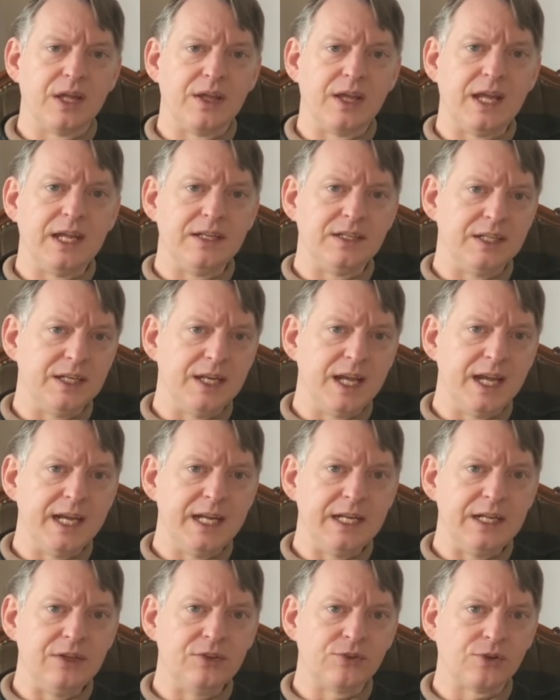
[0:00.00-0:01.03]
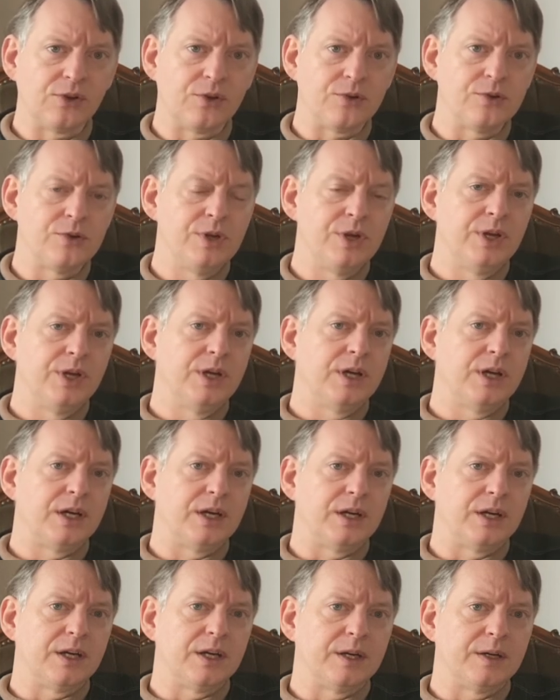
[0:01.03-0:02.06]
1880, so
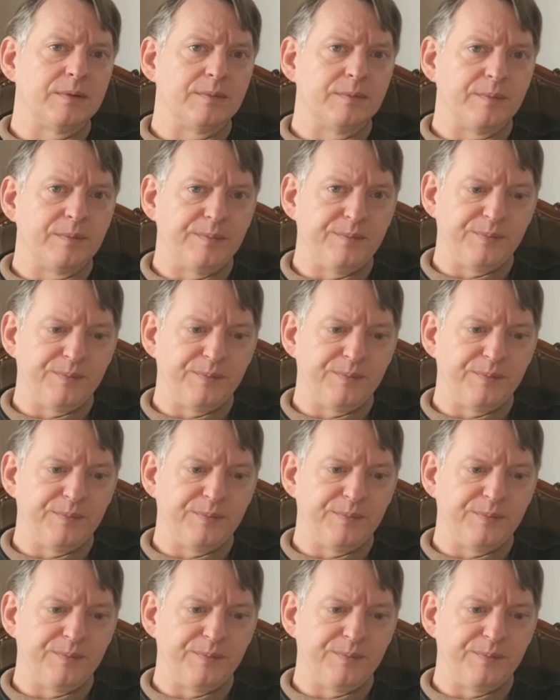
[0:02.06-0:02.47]
um,